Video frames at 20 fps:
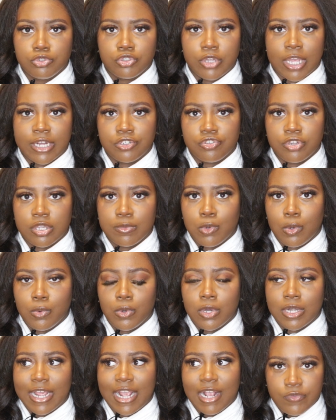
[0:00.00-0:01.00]
Try to drink more
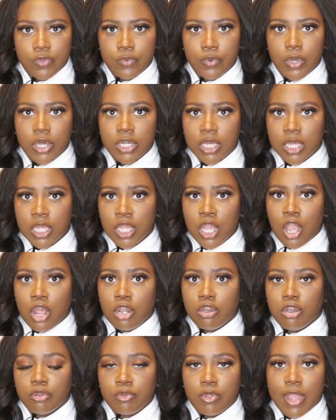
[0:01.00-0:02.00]
water. If you want
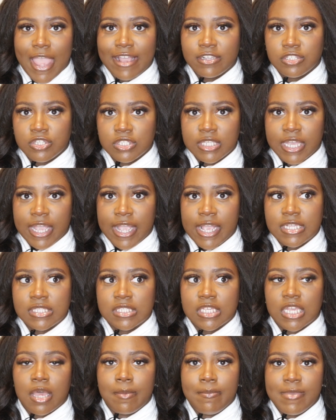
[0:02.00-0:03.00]
to
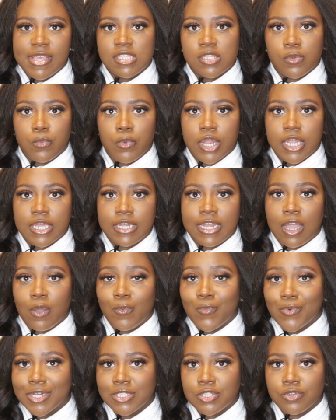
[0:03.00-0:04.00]
exercise, commit to working
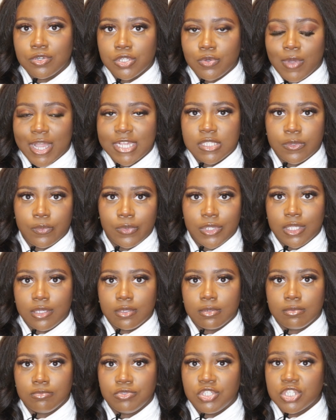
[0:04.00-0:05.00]
out once or twice a
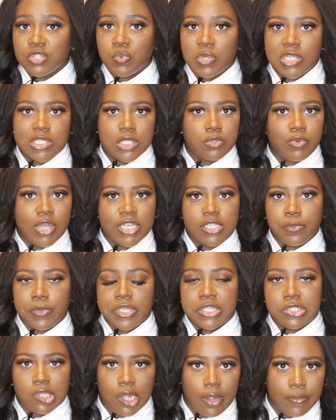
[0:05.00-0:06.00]
week. Just once or twice a
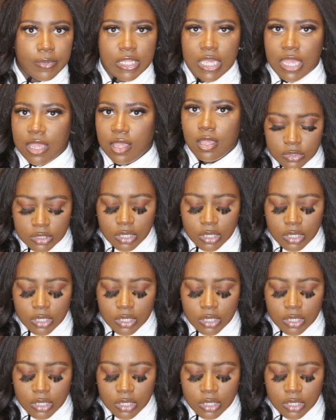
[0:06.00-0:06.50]
week. Start with that.